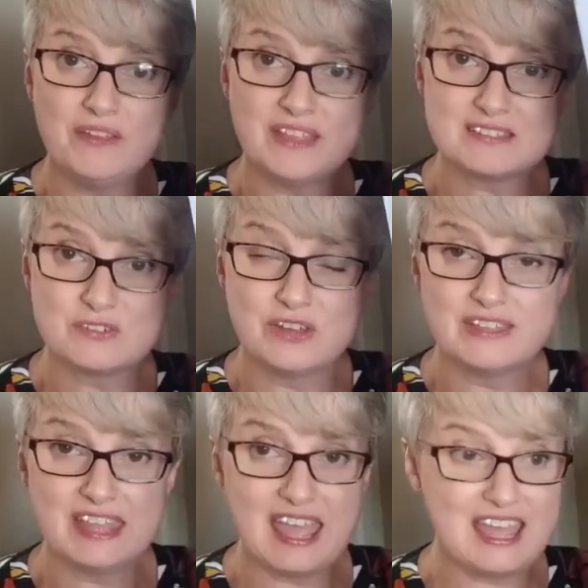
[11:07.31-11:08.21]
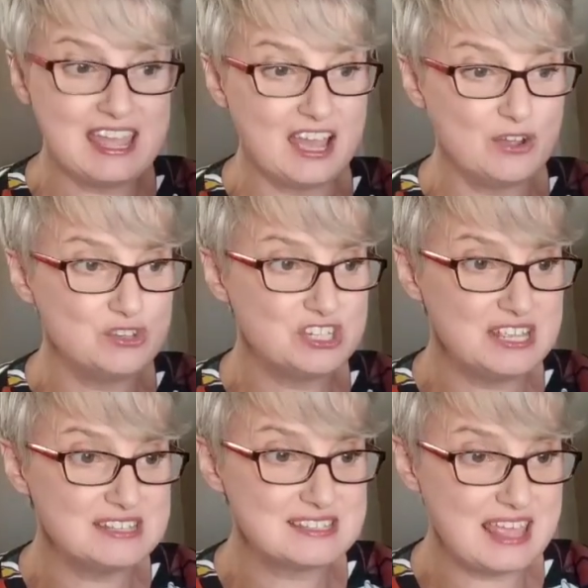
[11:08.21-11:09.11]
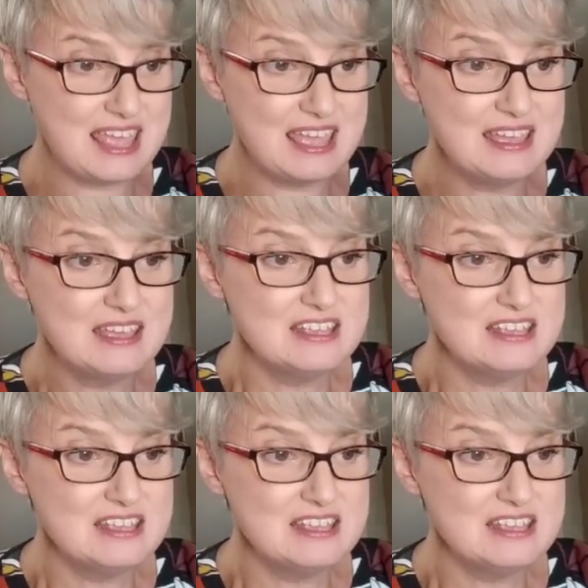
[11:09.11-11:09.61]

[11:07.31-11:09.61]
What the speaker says: and that's on the A0 sheets here.